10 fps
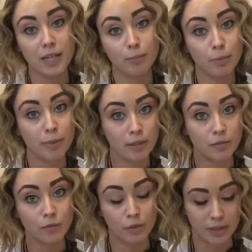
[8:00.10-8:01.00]
I prepared
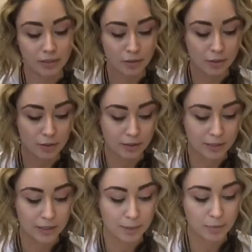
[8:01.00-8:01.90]
for it, so
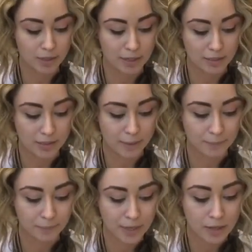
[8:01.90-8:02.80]
leading up to that exam.
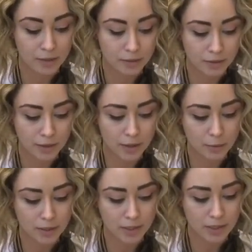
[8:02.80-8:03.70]
The other thing I
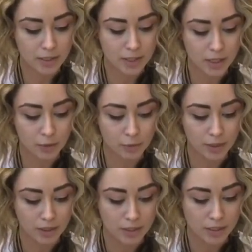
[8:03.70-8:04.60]
wanted to say
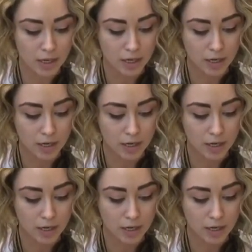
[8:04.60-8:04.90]
was,